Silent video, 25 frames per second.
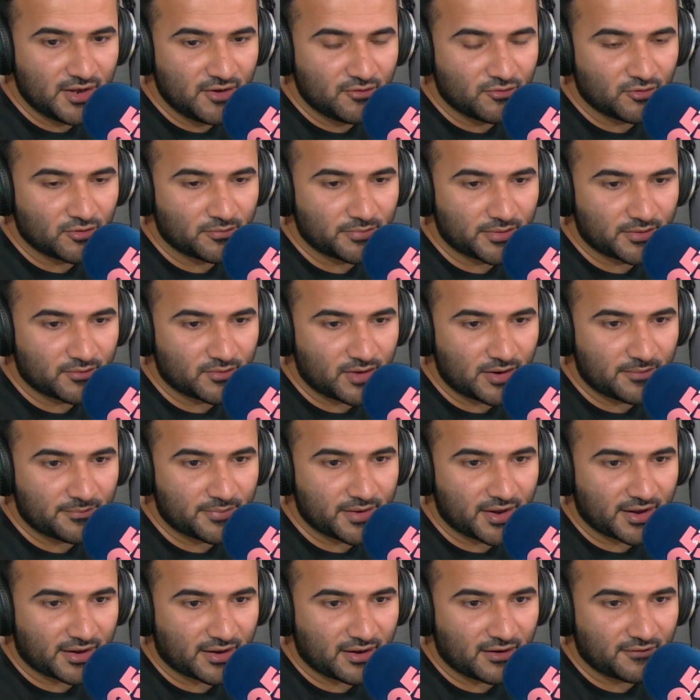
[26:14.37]
We'll be right
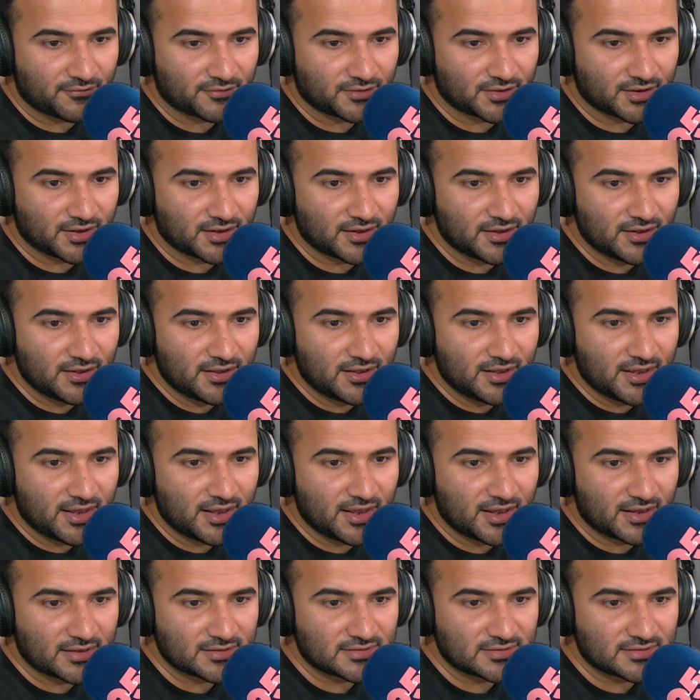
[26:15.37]
back after uh,